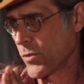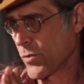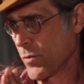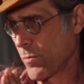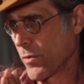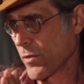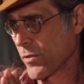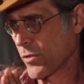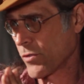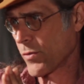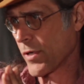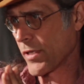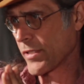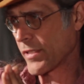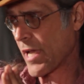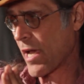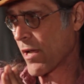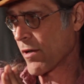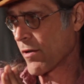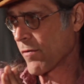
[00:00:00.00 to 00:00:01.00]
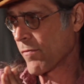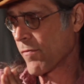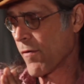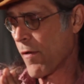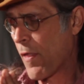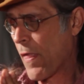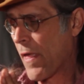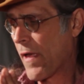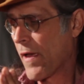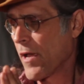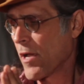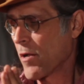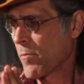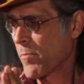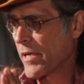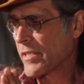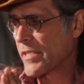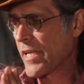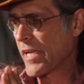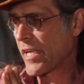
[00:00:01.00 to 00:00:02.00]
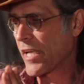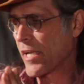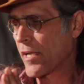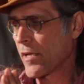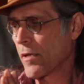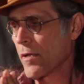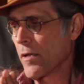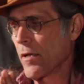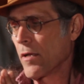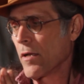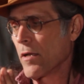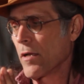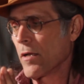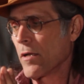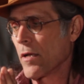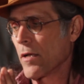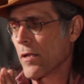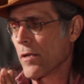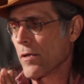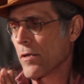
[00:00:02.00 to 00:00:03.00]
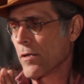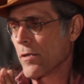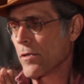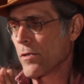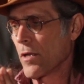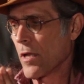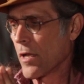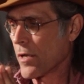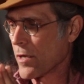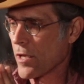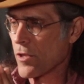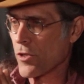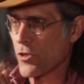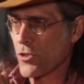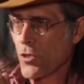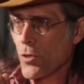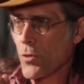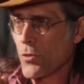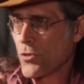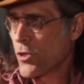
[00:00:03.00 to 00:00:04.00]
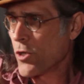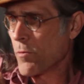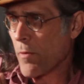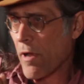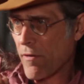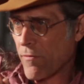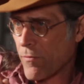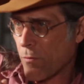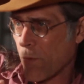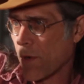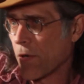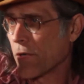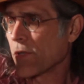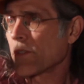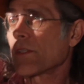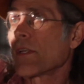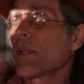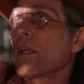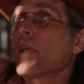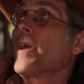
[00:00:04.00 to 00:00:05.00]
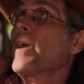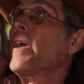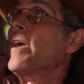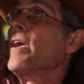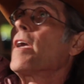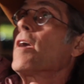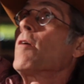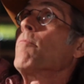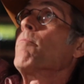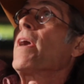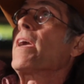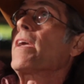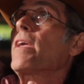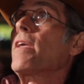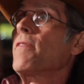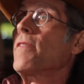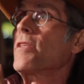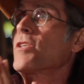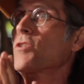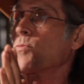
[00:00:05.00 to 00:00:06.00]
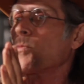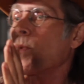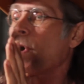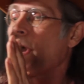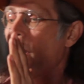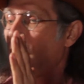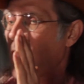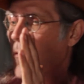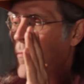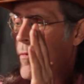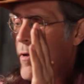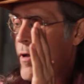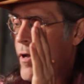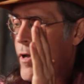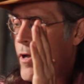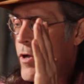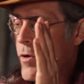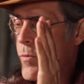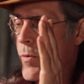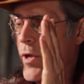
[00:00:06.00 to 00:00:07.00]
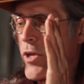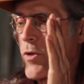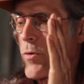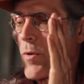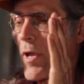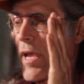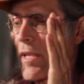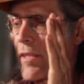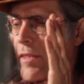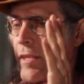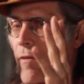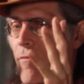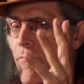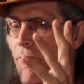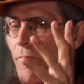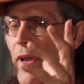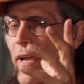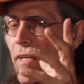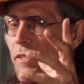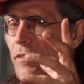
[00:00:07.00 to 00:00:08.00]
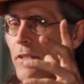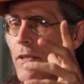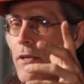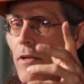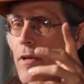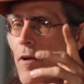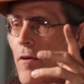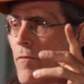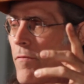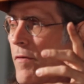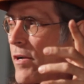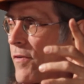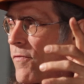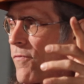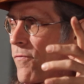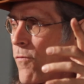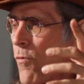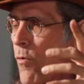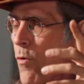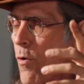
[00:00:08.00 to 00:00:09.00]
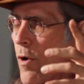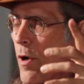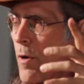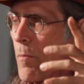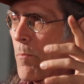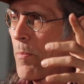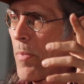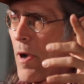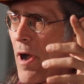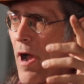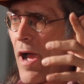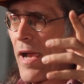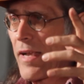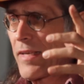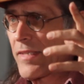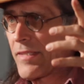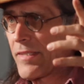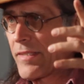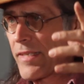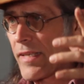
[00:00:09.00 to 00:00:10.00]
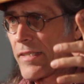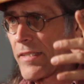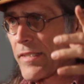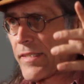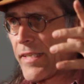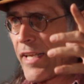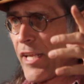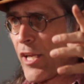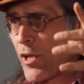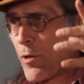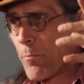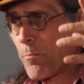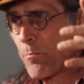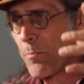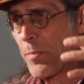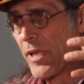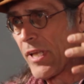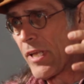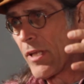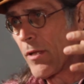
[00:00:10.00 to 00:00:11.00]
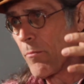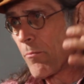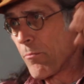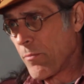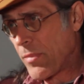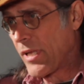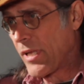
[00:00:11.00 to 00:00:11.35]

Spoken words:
which we build the truss out of, by taking another two 2x4s and making this web, we create the effect of a 4x16 beam